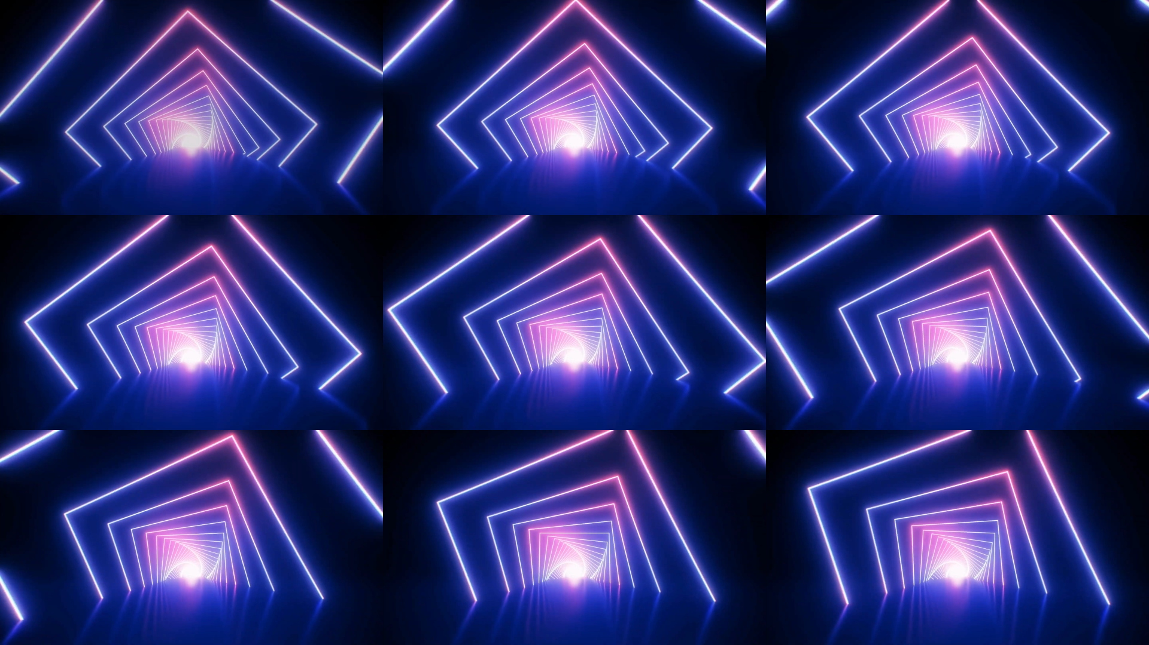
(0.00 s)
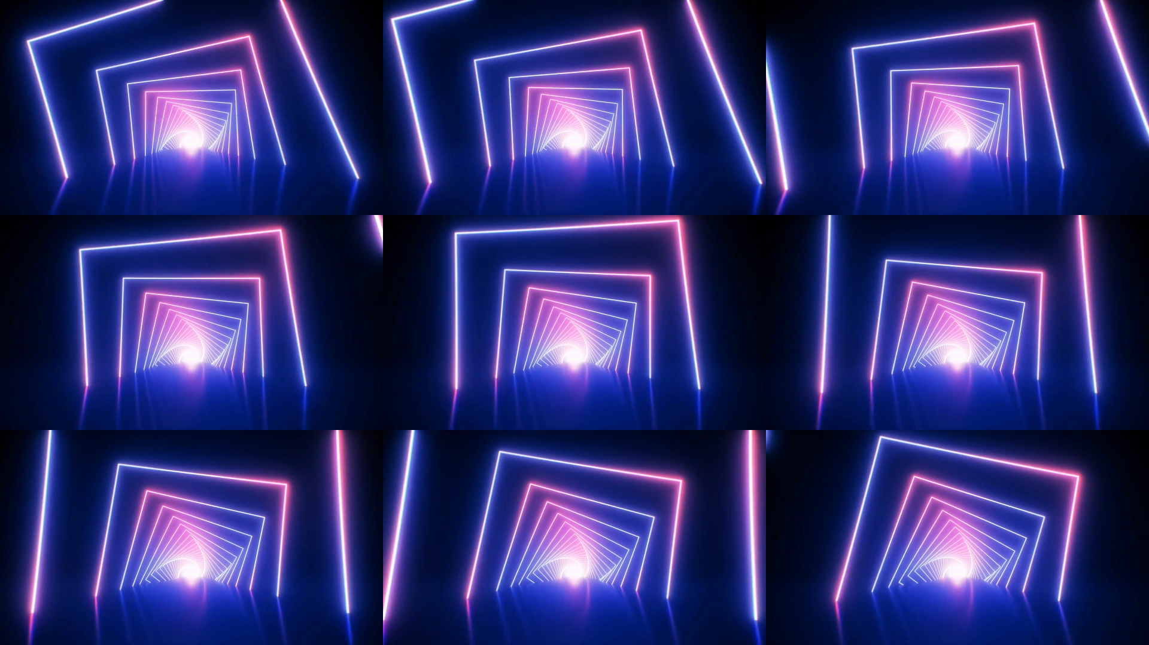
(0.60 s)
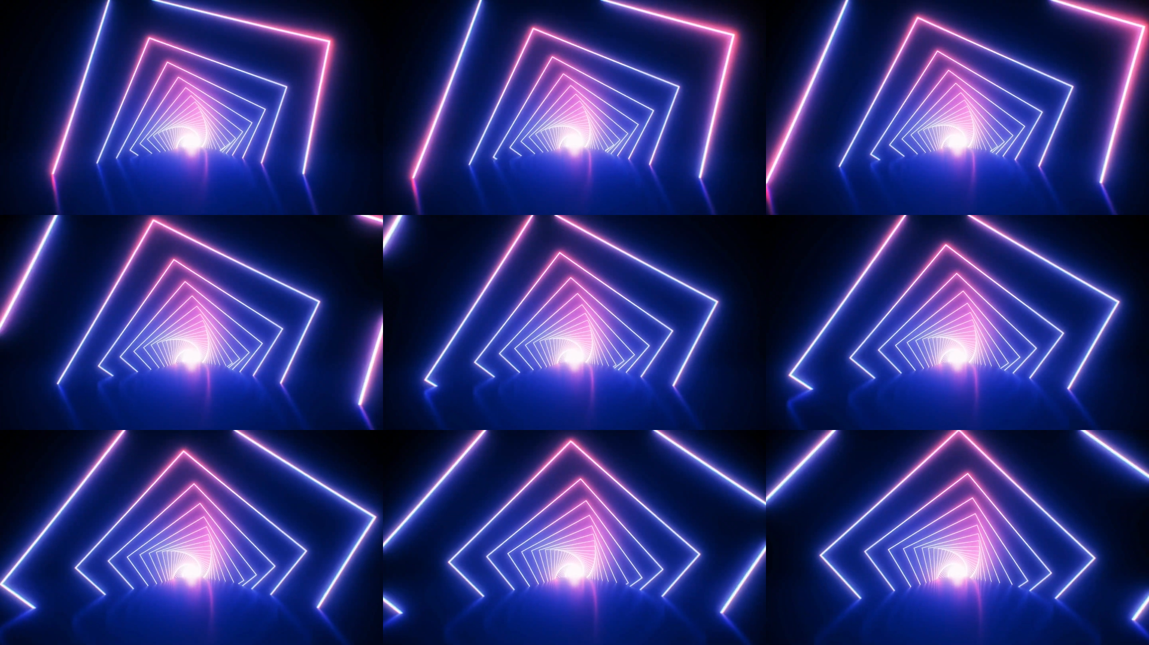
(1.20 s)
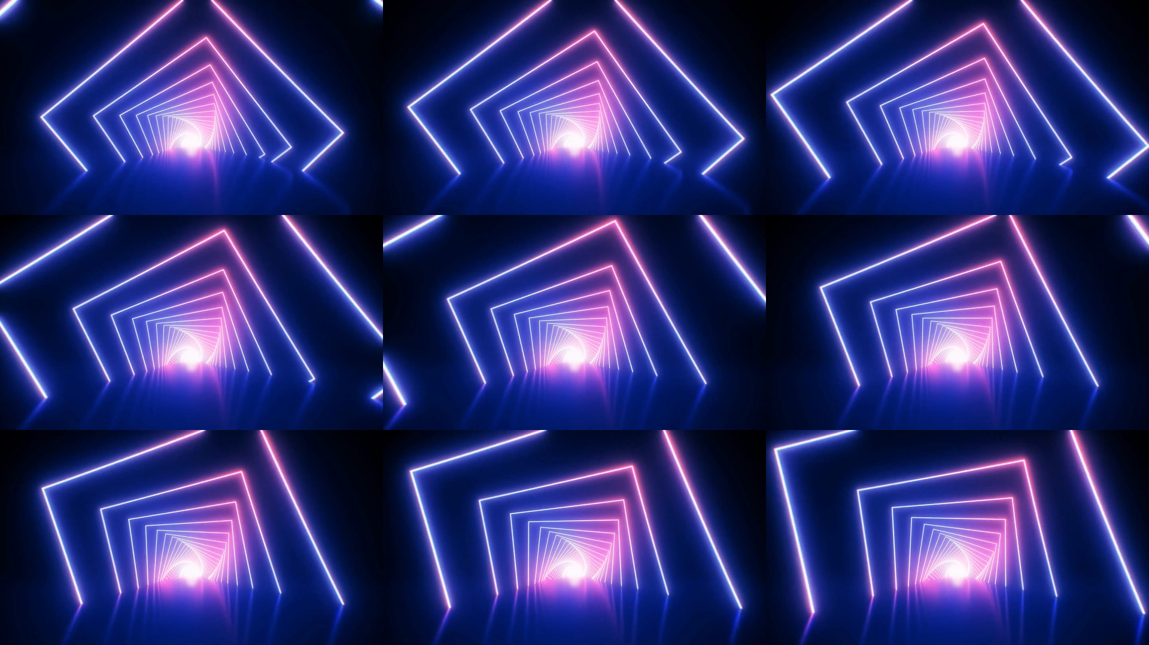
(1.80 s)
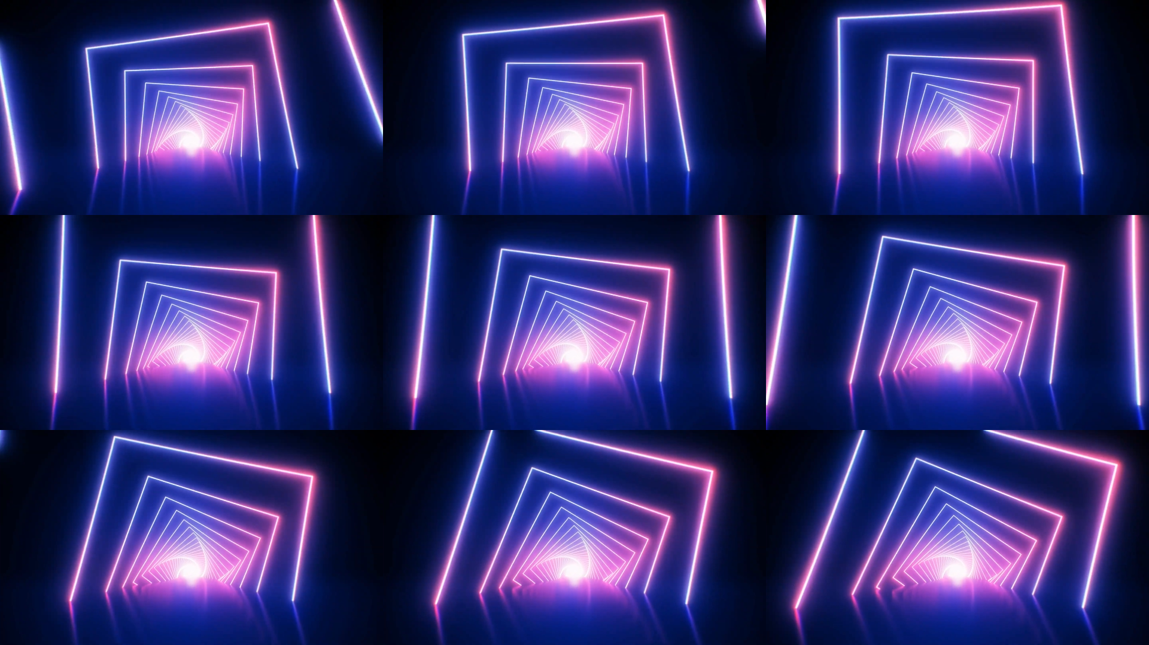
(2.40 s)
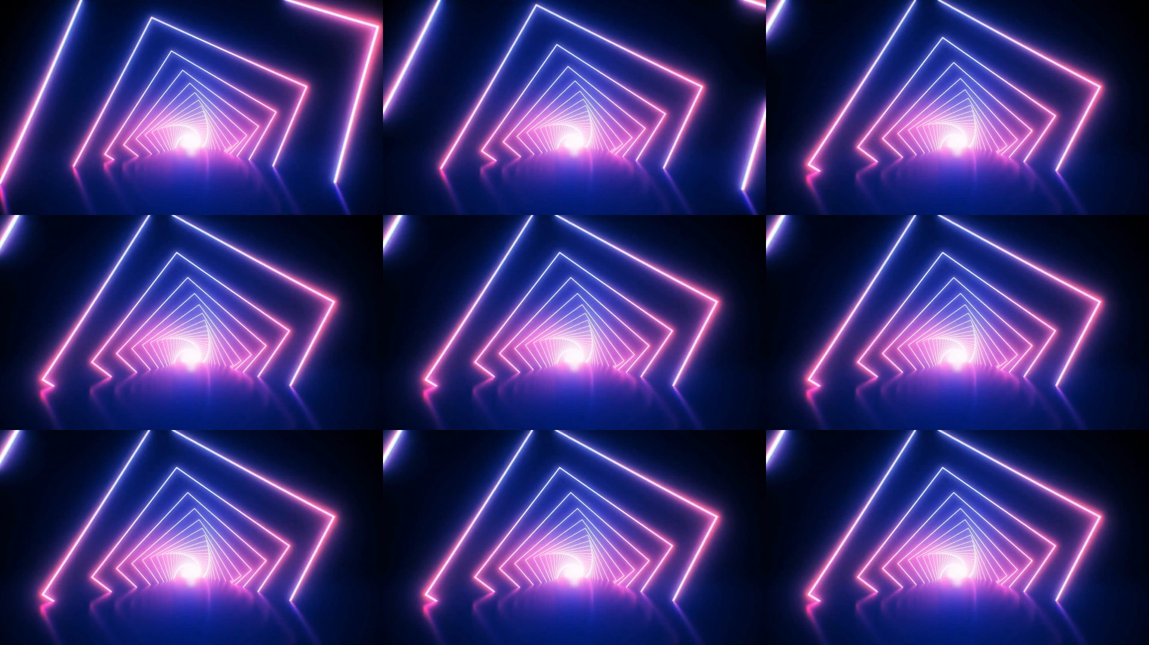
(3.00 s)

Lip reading: Nobody's mouth can be seen.